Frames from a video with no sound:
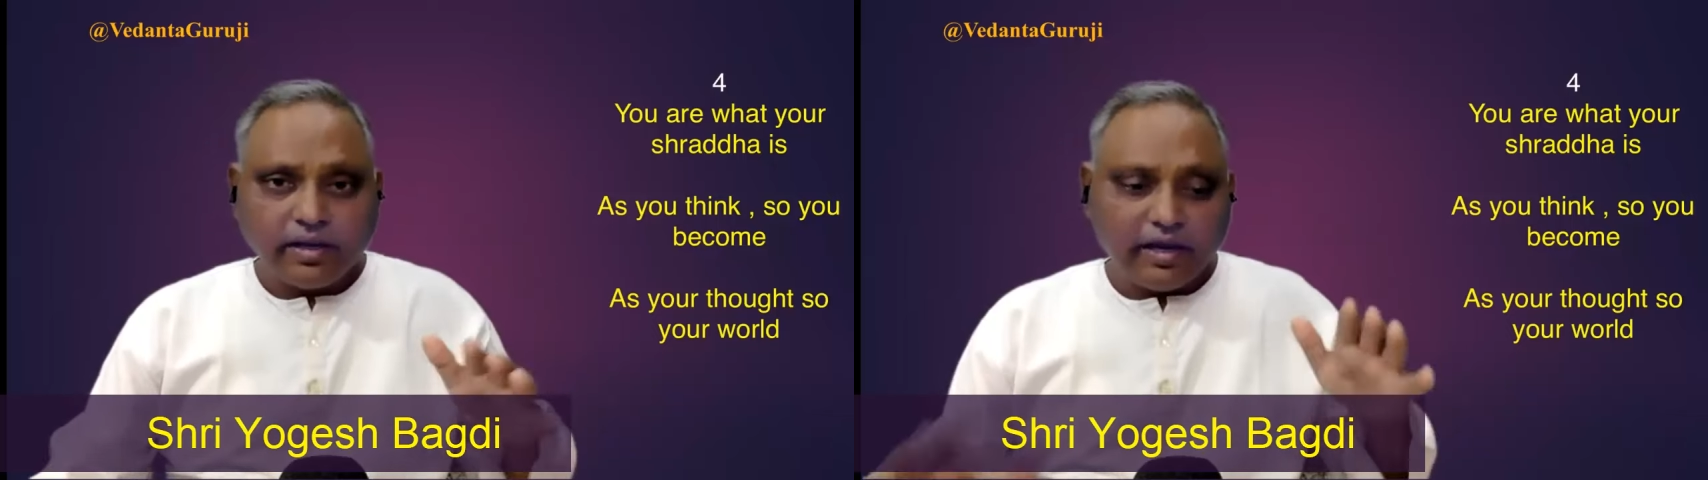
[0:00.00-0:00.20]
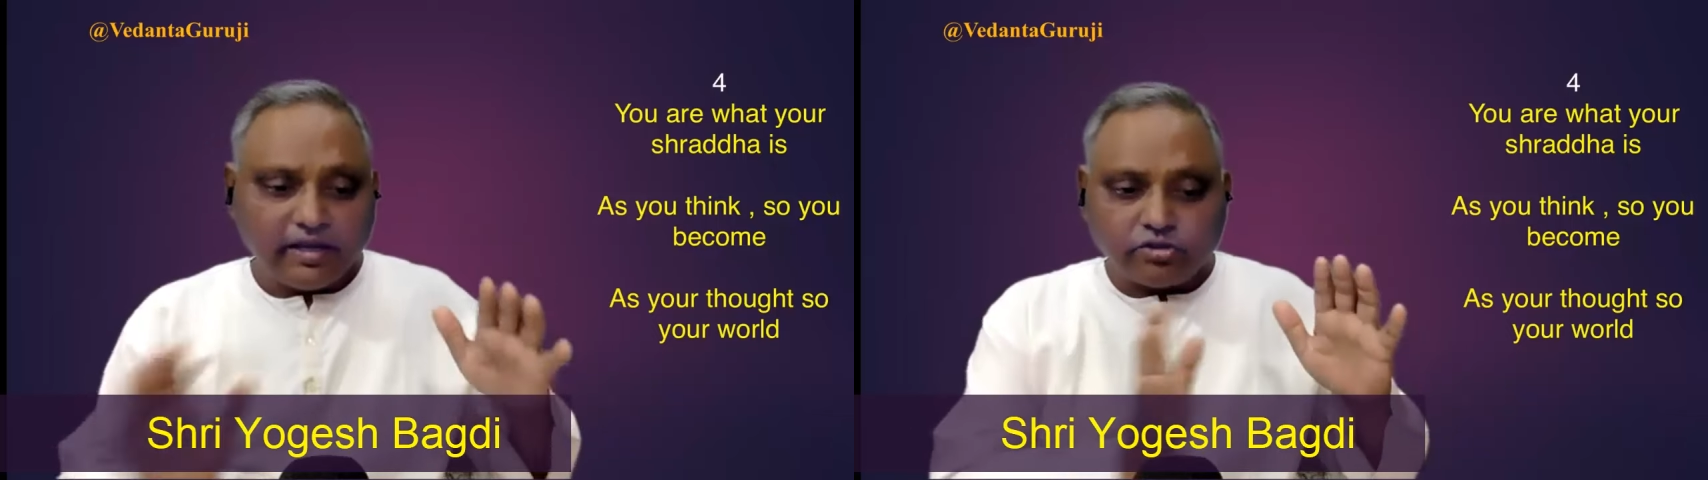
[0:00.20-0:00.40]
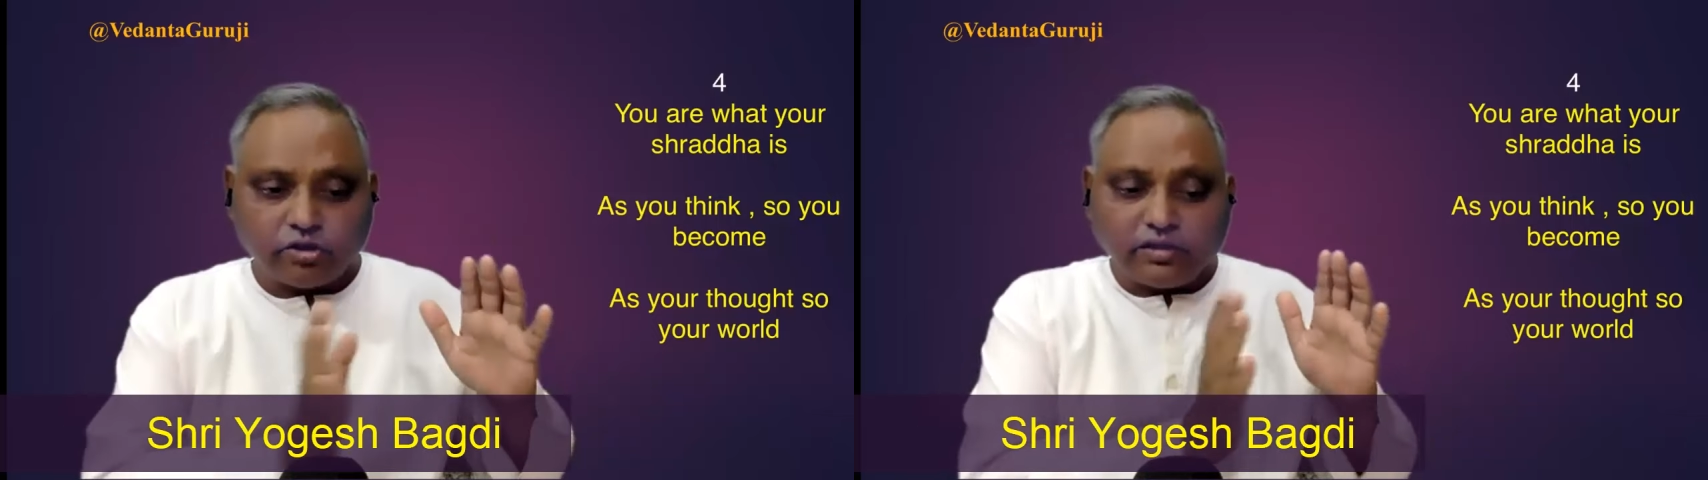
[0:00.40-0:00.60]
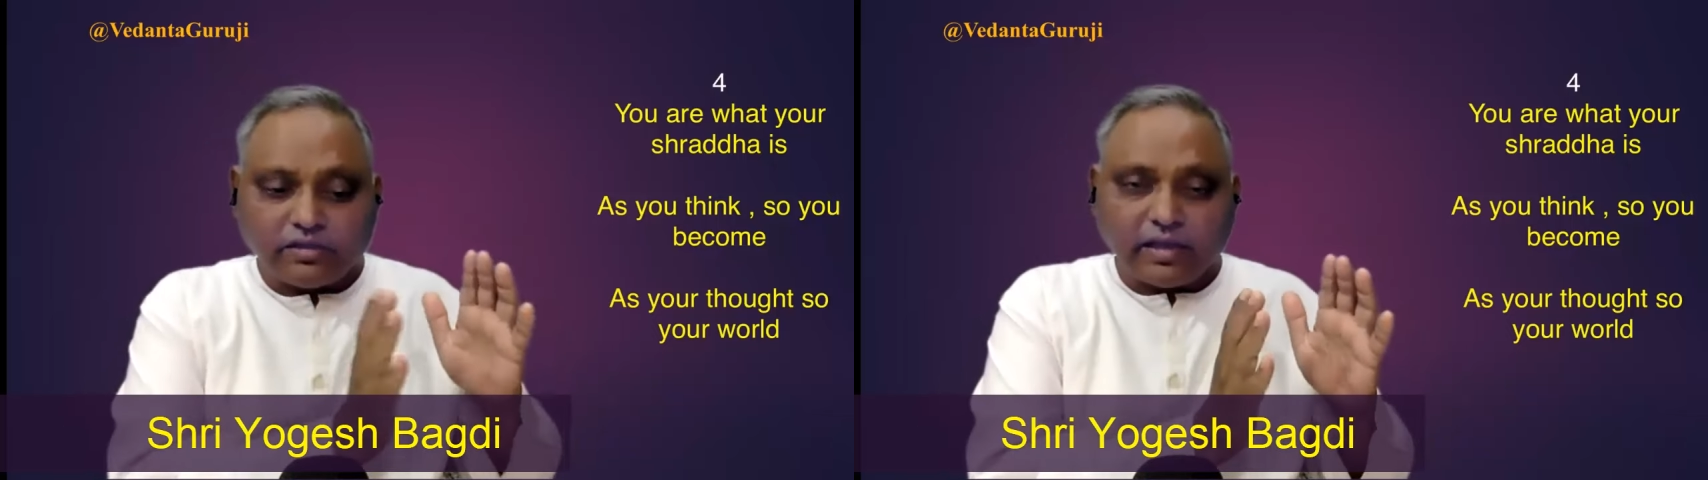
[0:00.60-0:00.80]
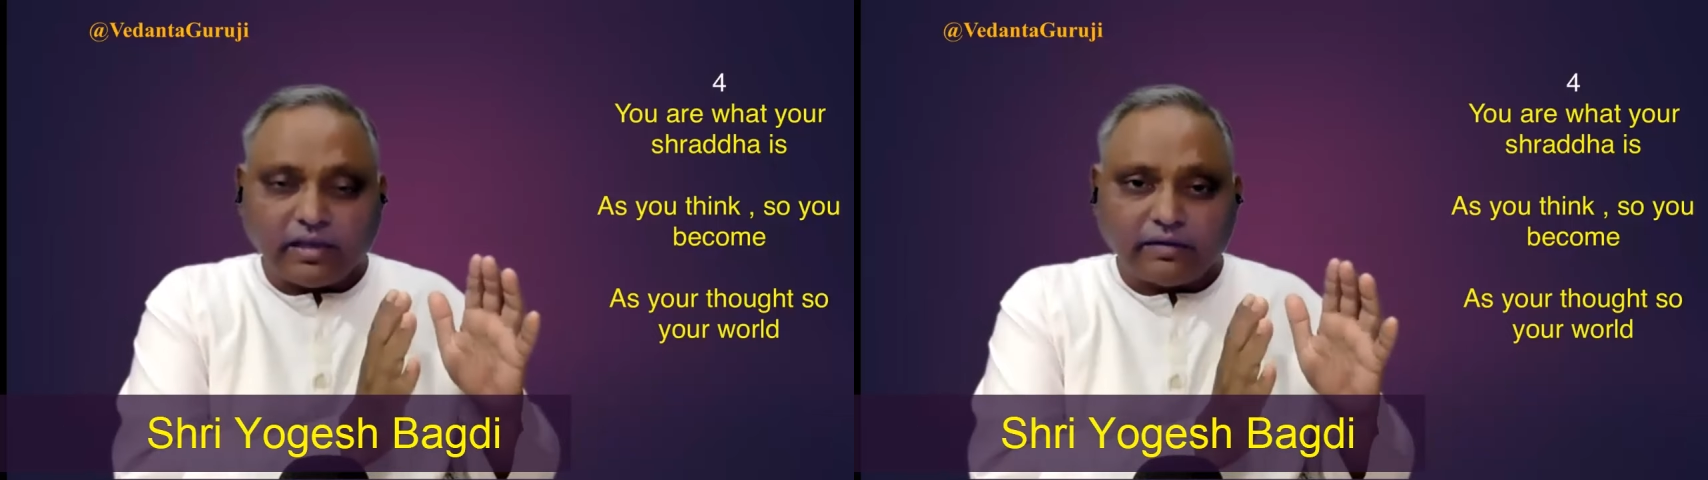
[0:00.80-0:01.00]
It is
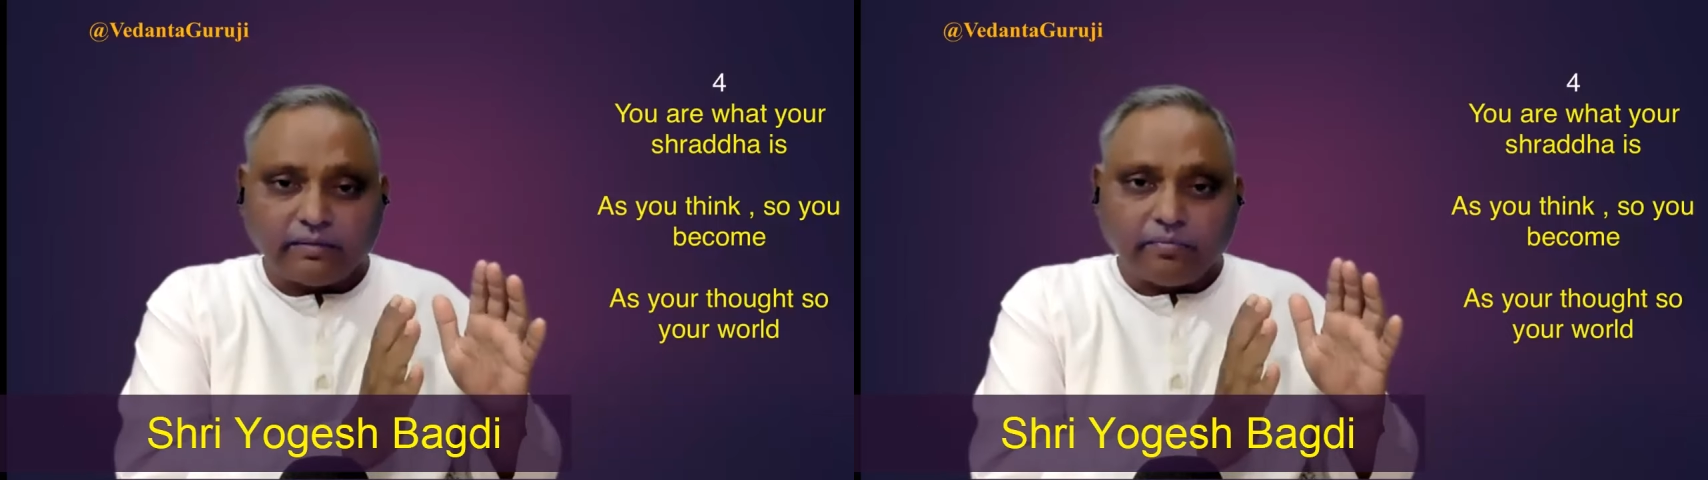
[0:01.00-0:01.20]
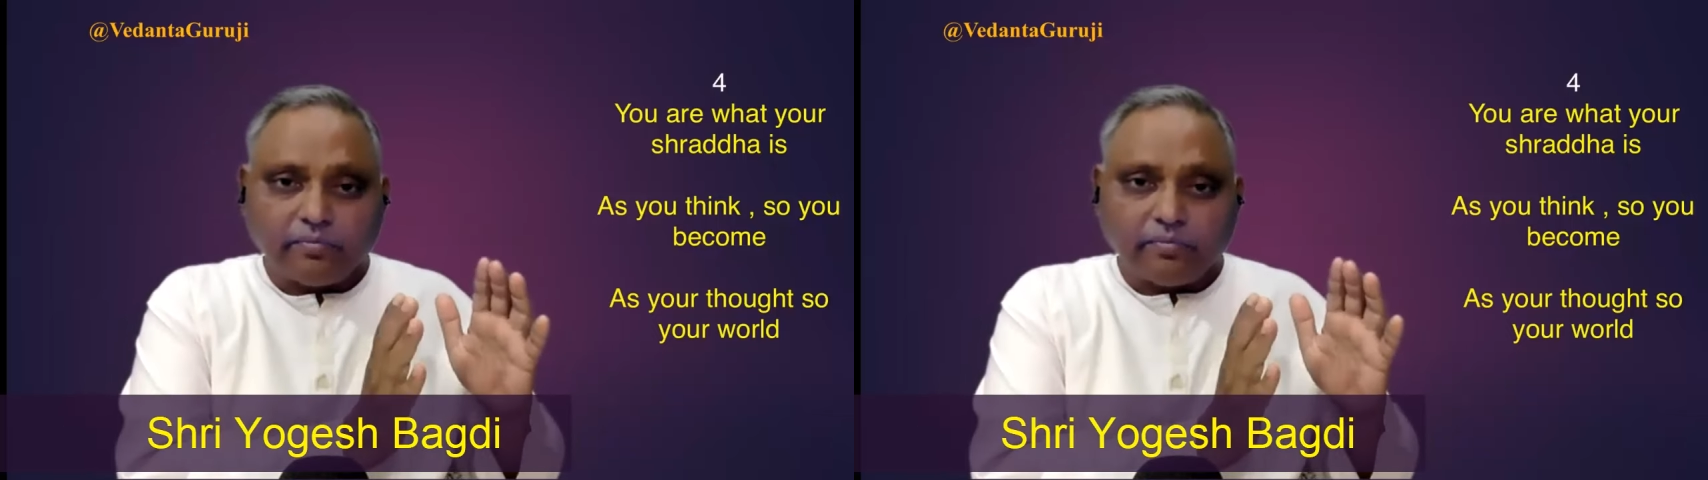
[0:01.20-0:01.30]
not that